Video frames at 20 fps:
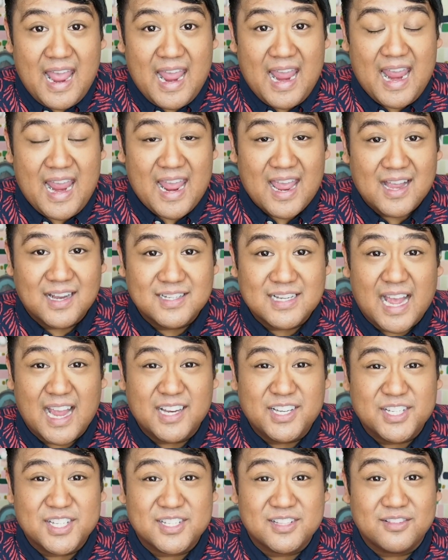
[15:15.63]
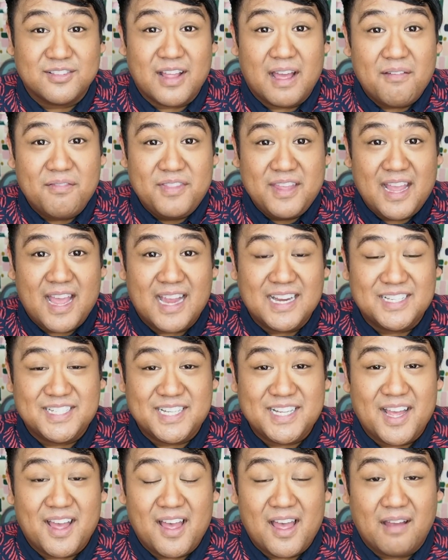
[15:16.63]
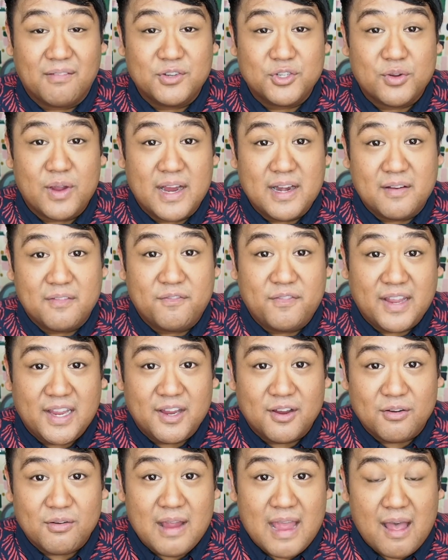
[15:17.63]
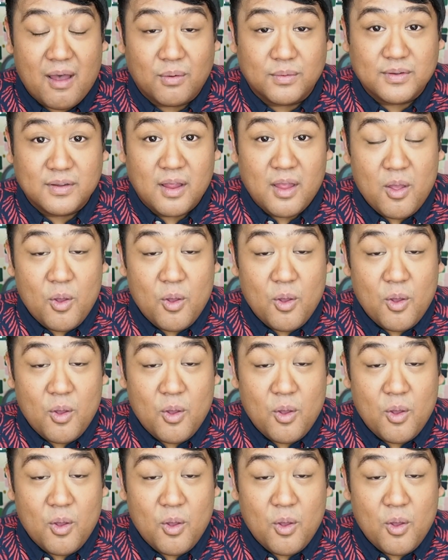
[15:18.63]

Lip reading: And I just love the idea of trying to figure out